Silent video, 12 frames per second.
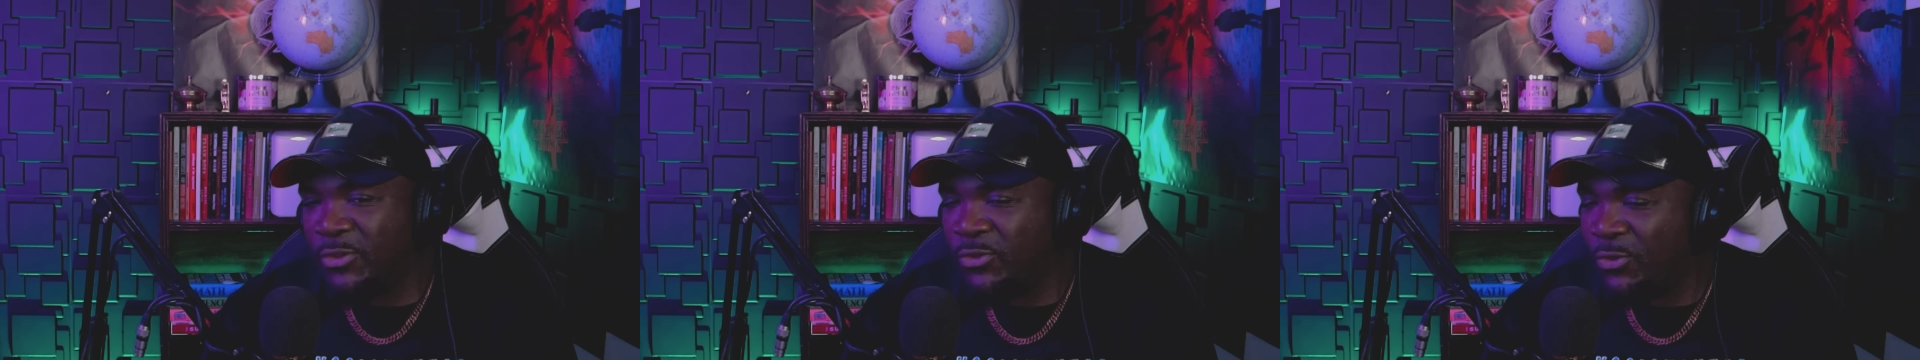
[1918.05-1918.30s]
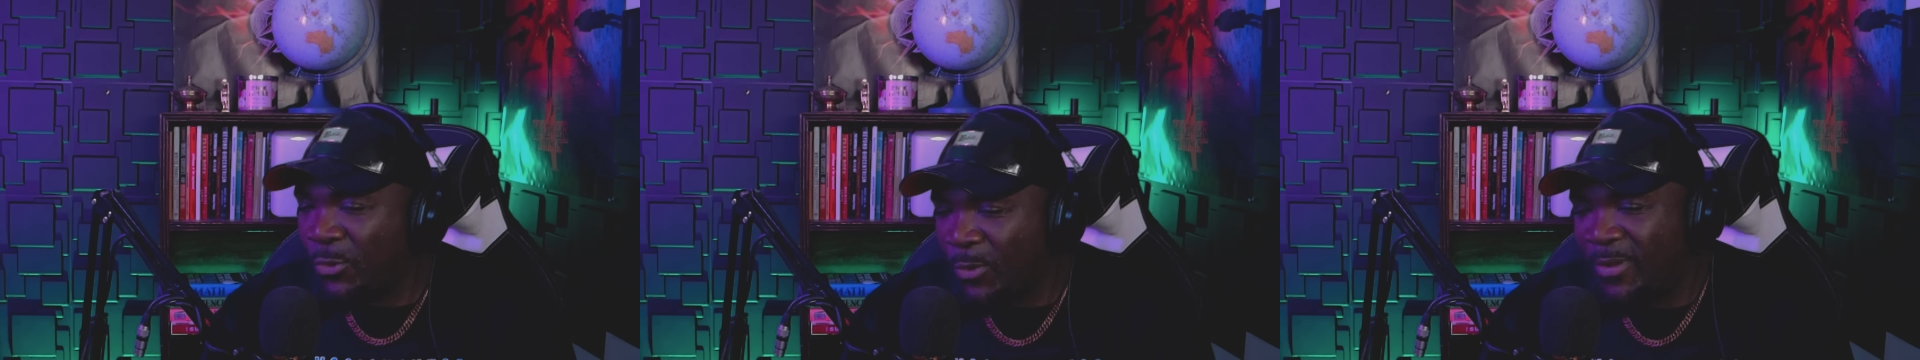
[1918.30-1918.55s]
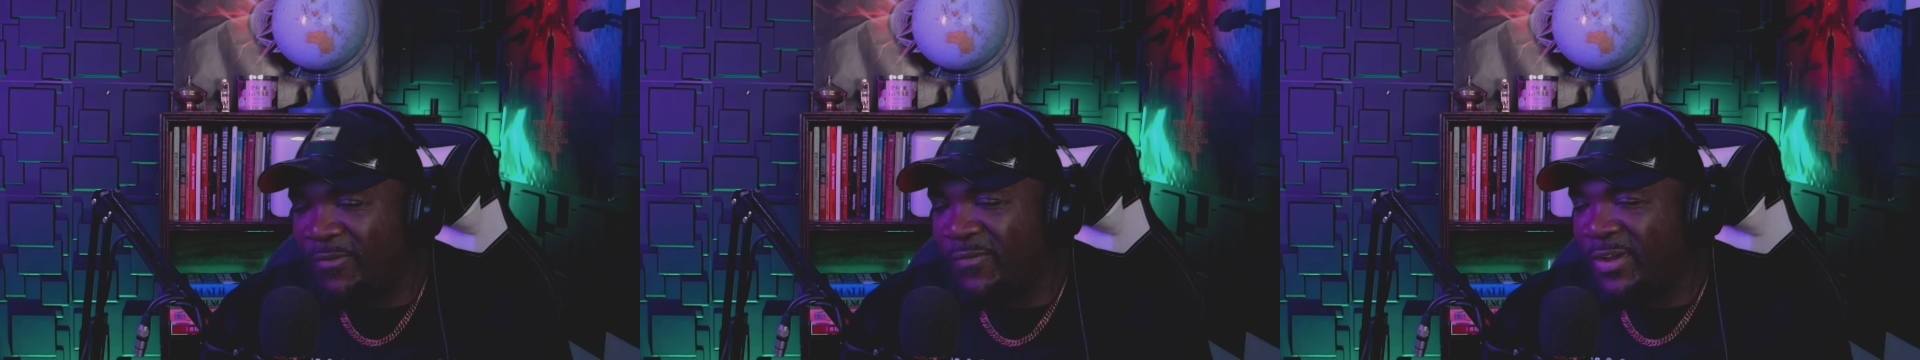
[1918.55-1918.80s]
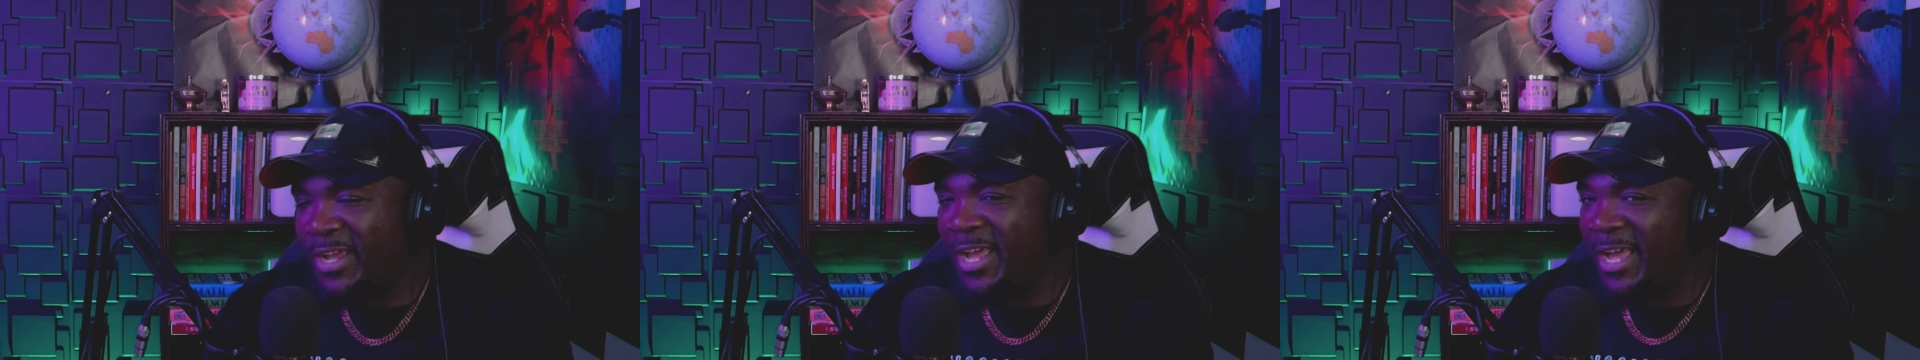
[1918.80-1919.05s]
doing for
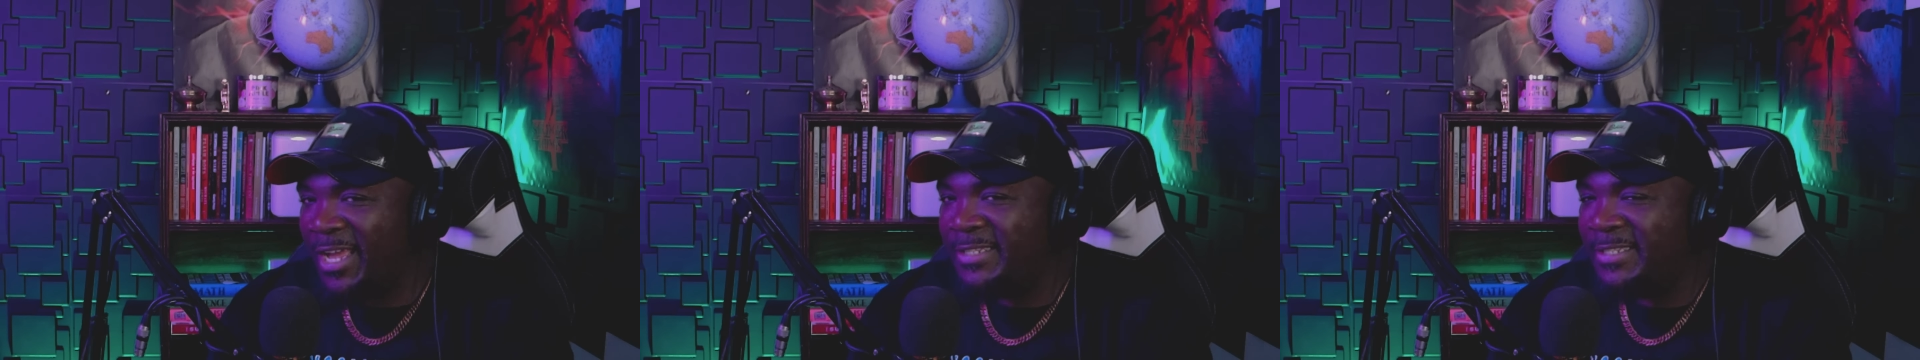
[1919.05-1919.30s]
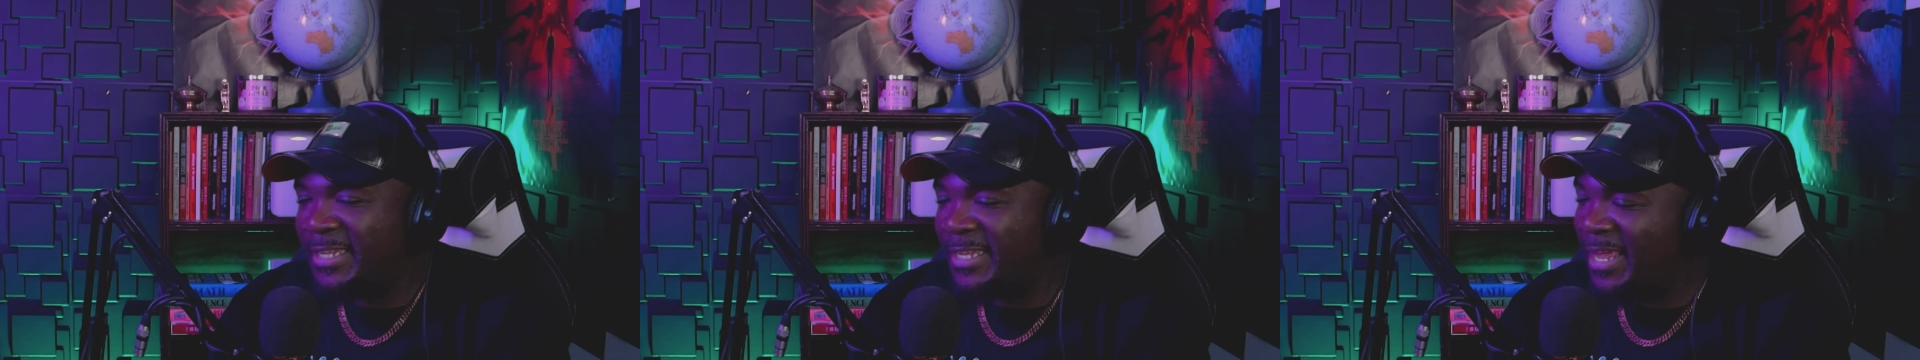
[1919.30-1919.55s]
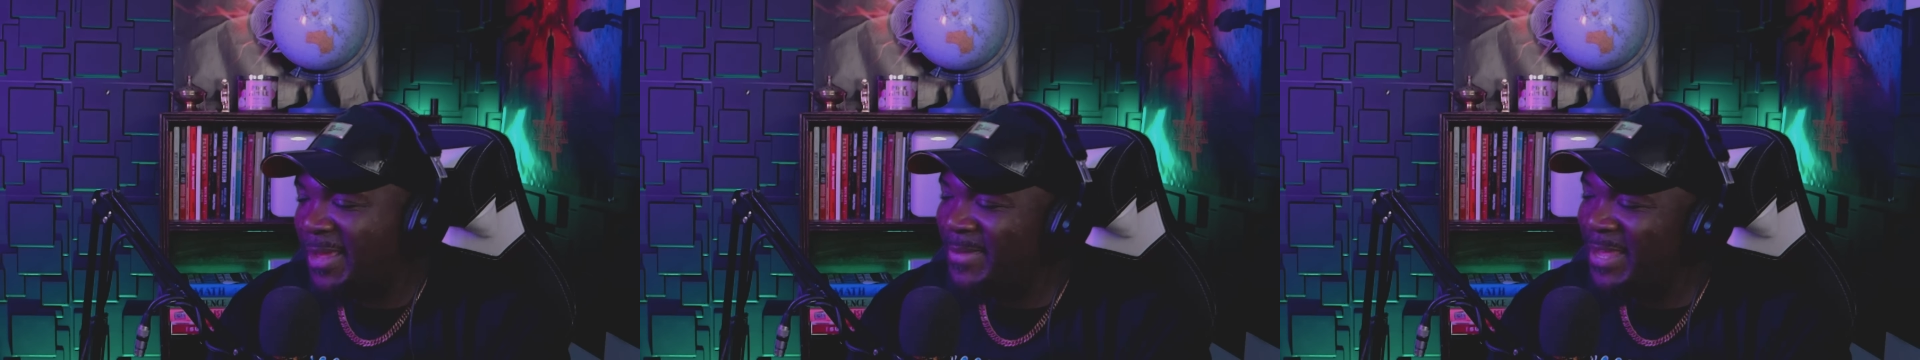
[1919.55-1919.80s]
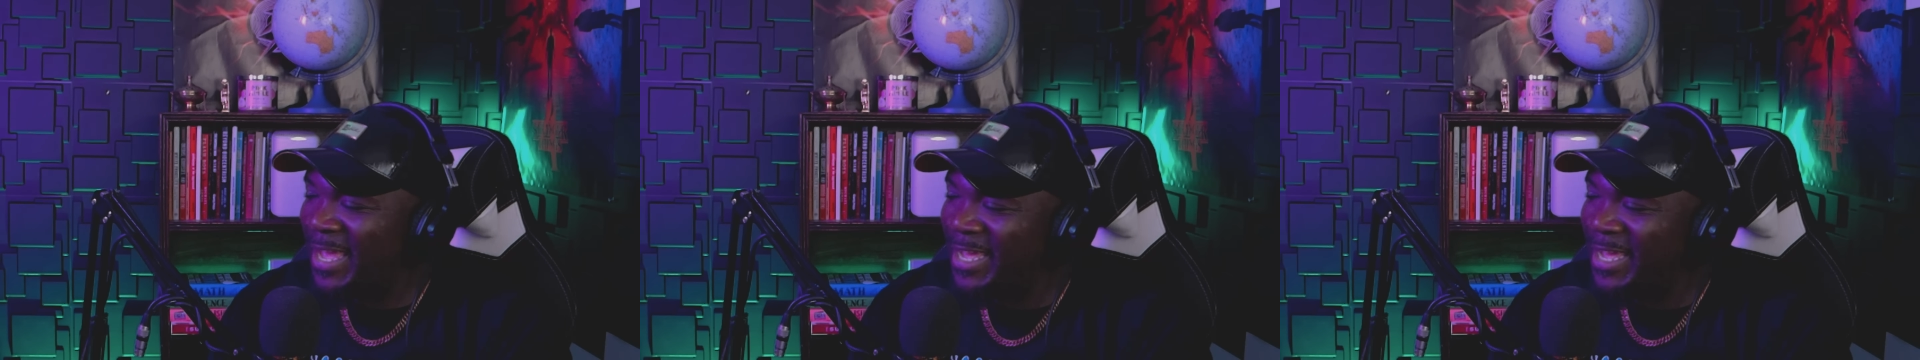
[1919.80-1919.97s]
content. I mean, I